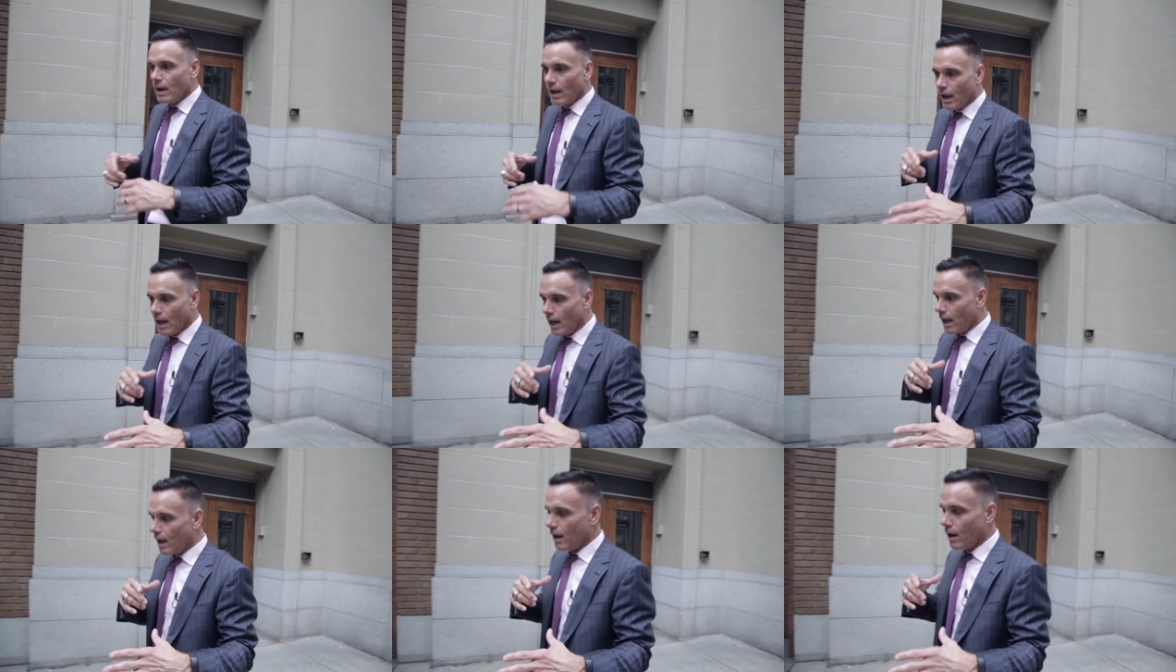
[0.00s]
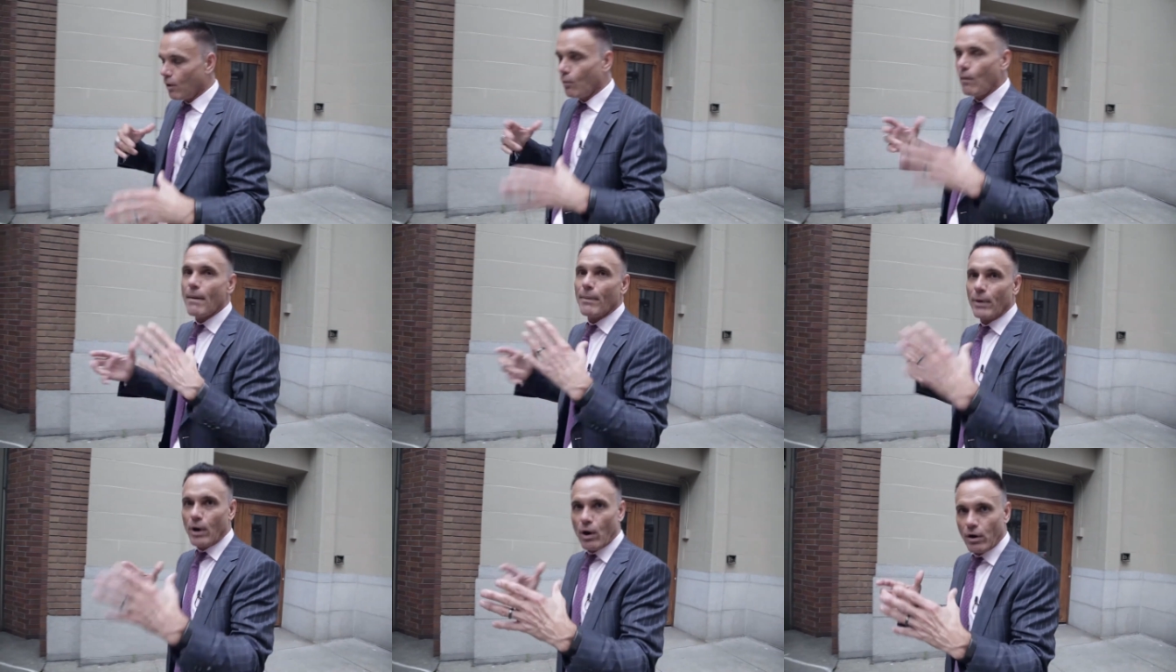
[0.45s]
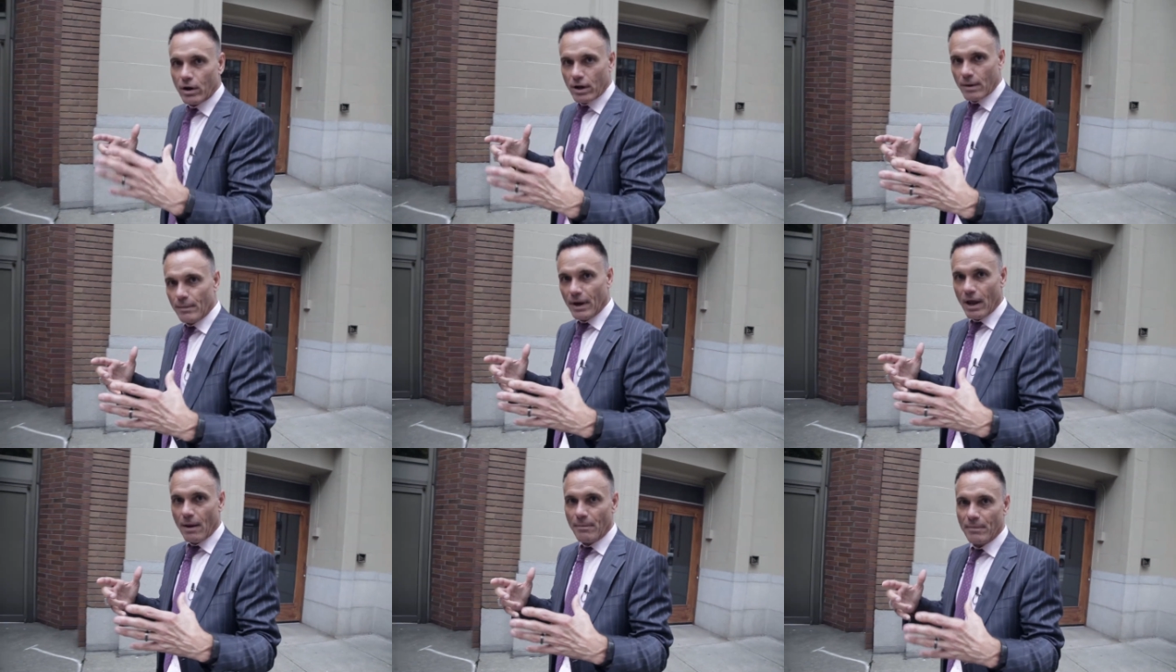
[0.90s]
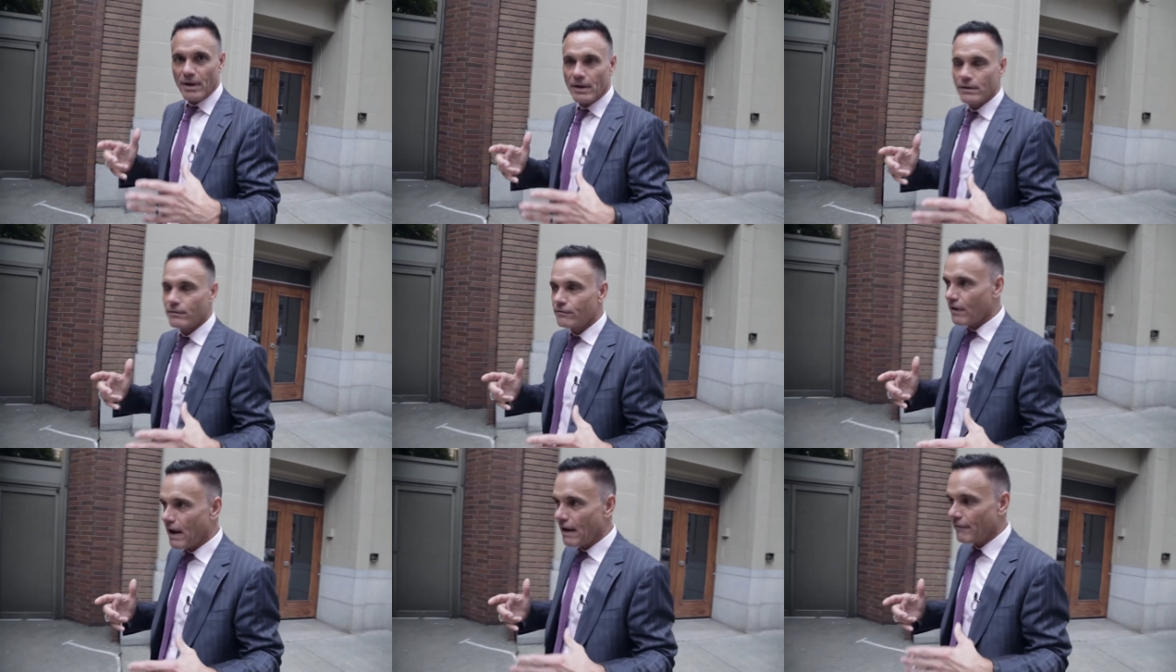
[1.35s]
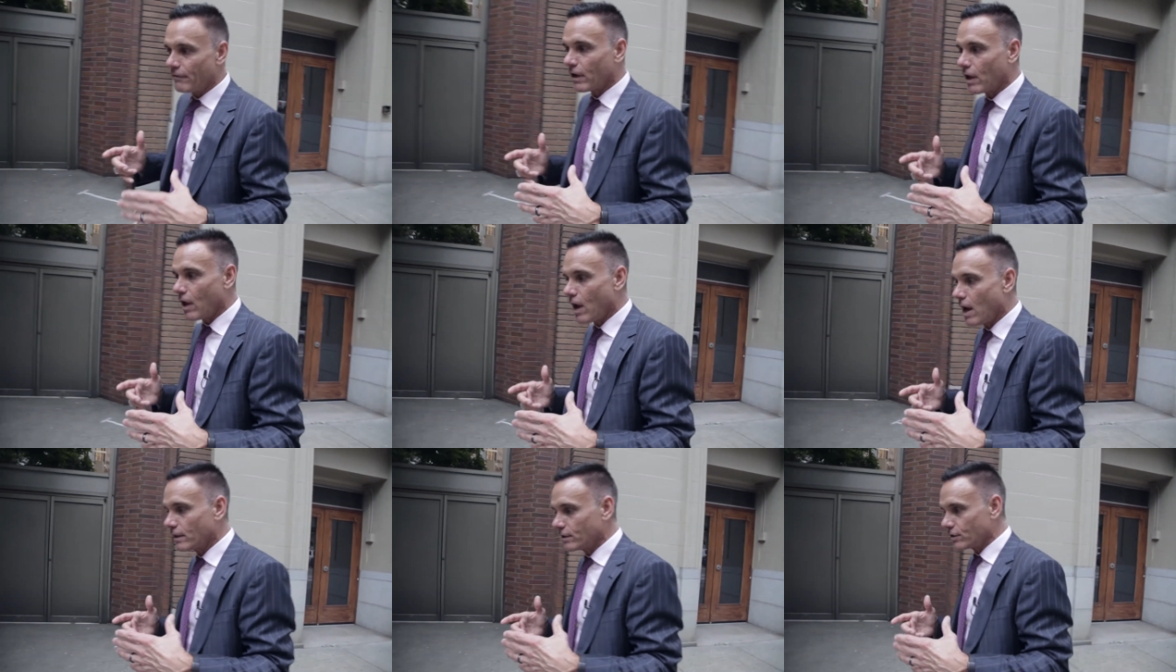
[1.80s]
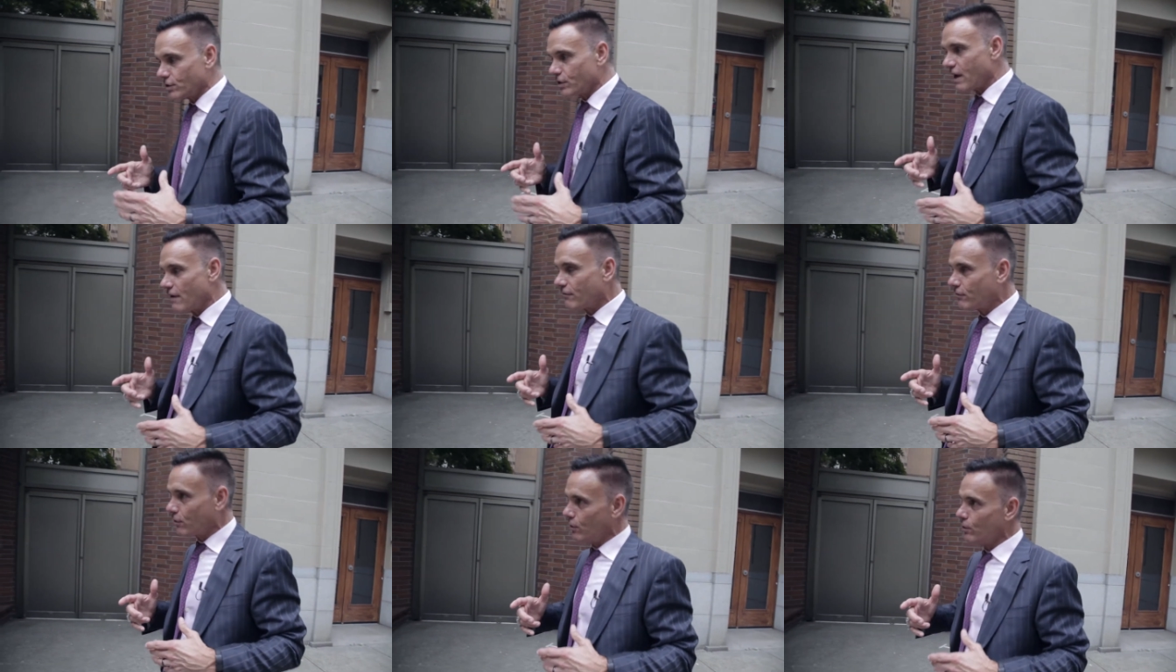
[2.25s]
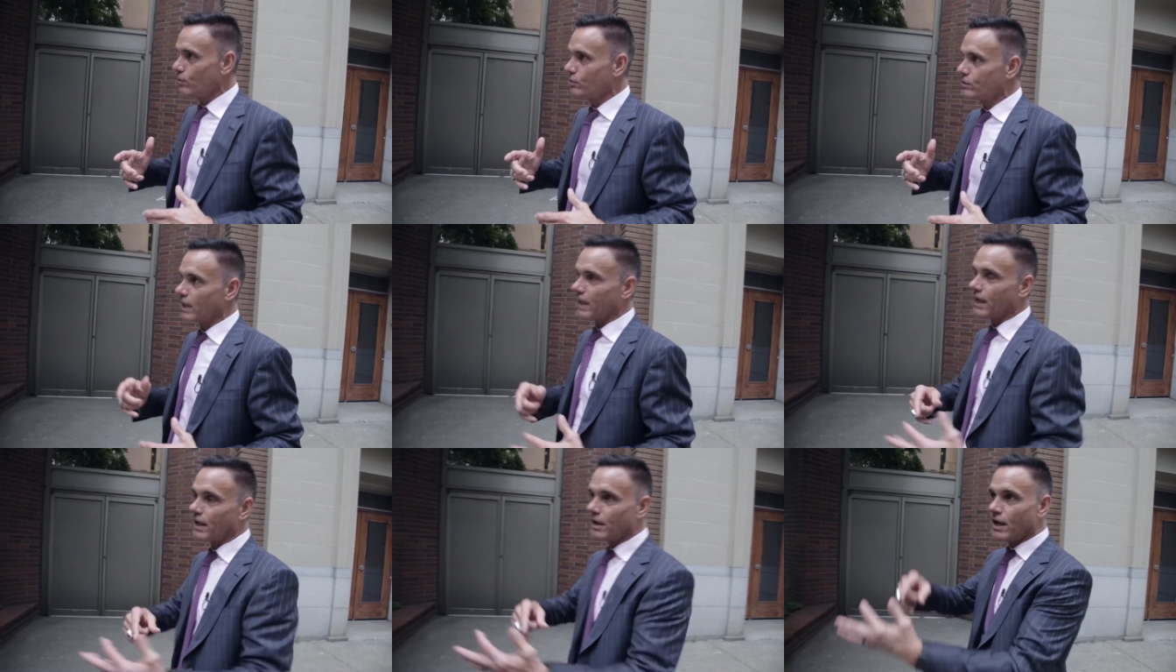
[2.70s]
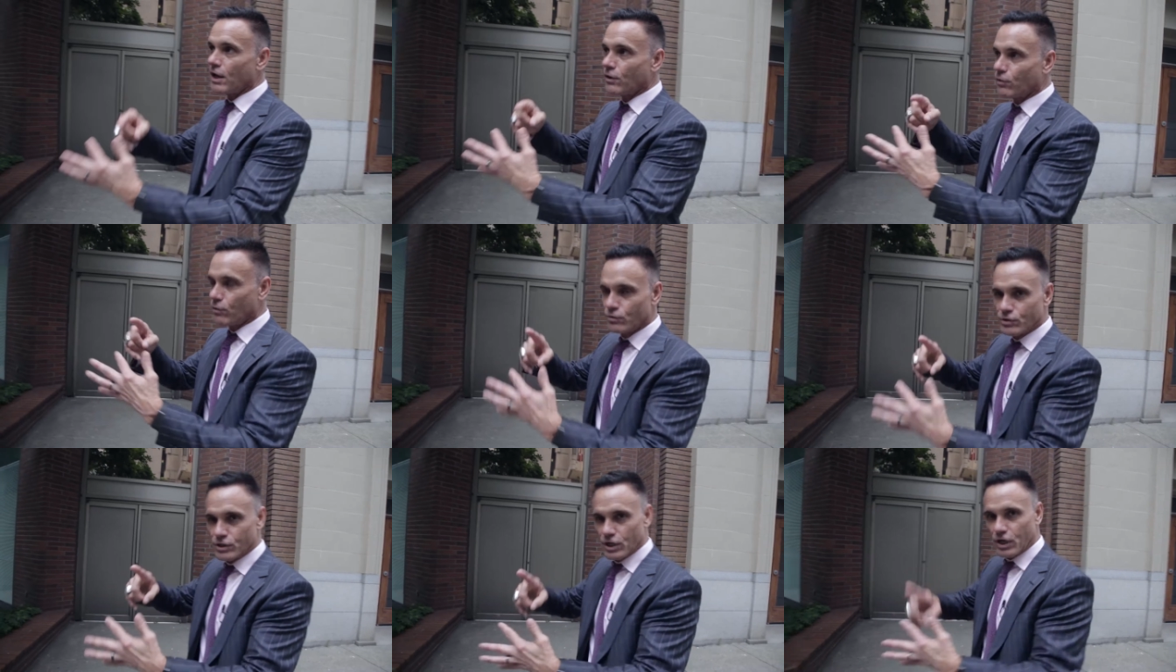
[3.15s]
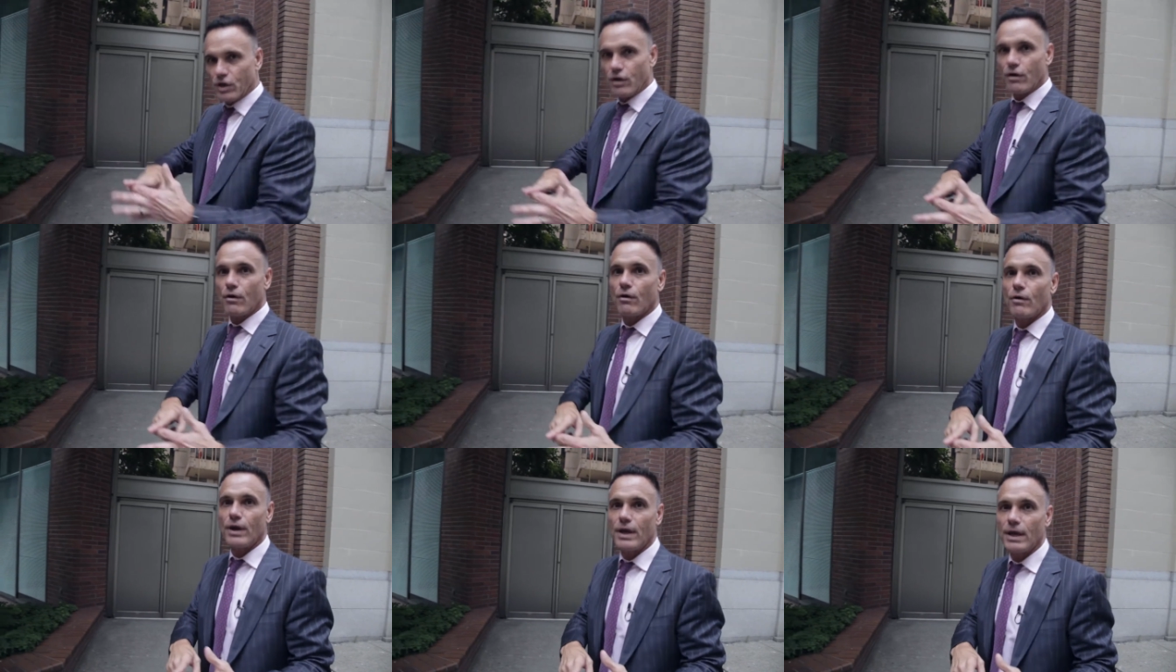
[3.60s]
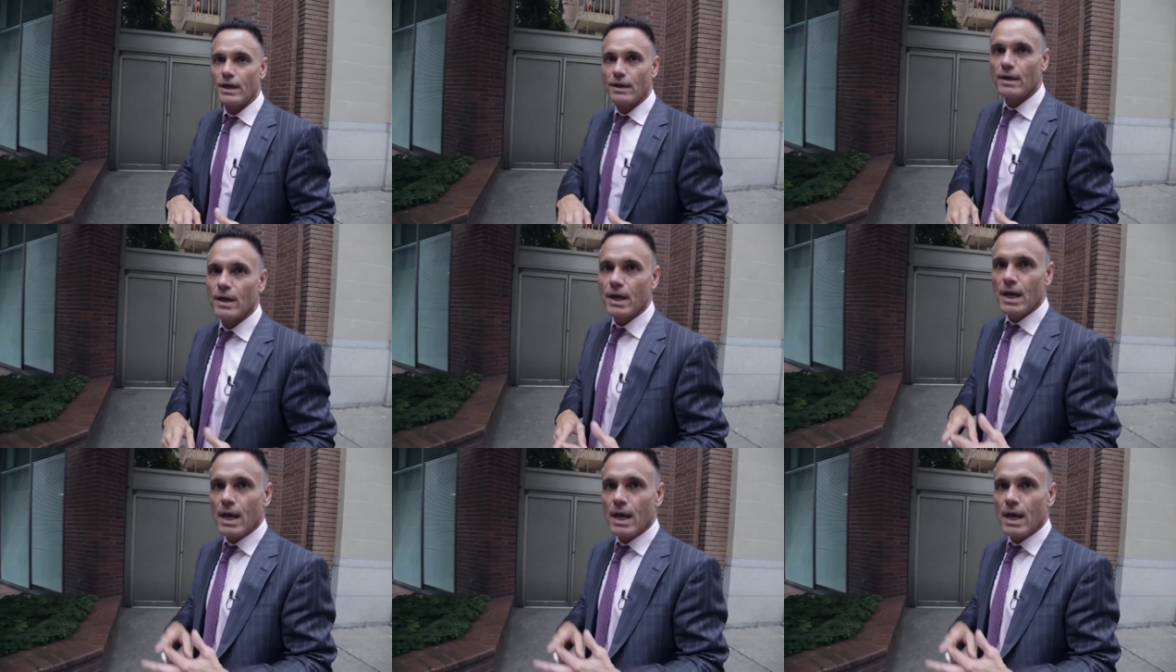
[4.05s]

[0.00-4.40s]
uh, a webinar coming up at five o'clock this afternoon, so I got to get through security,